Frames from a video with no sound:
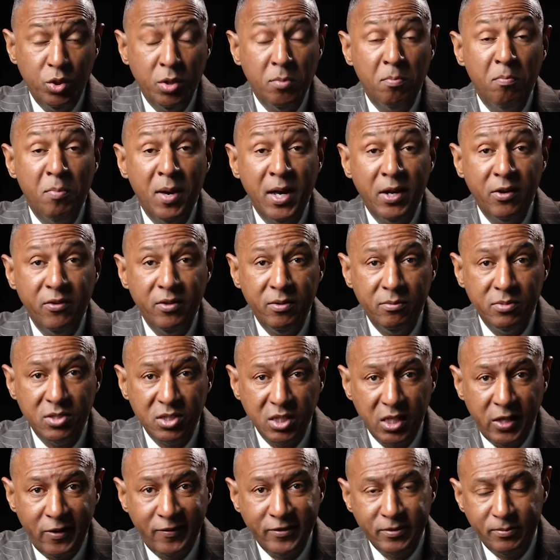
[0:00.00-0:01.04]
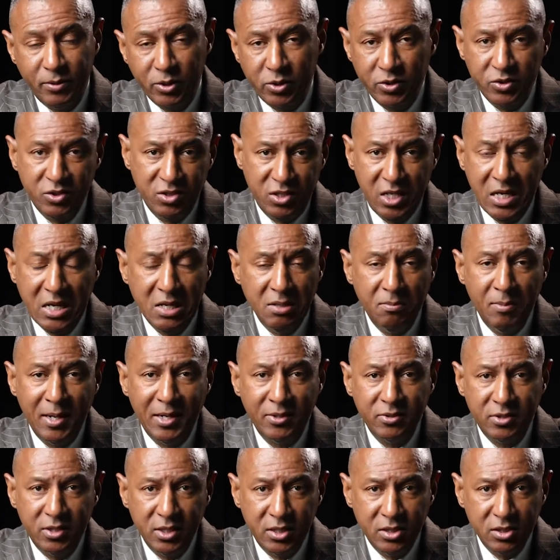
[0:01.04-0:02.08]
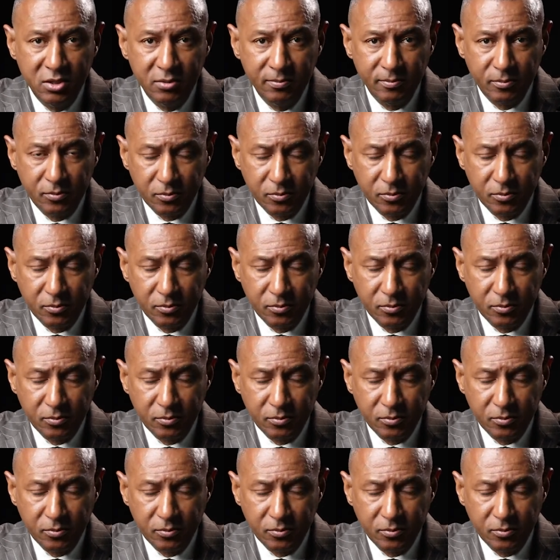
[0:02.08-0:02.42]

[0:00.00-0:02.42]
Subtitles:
to better themselves? Because think about this.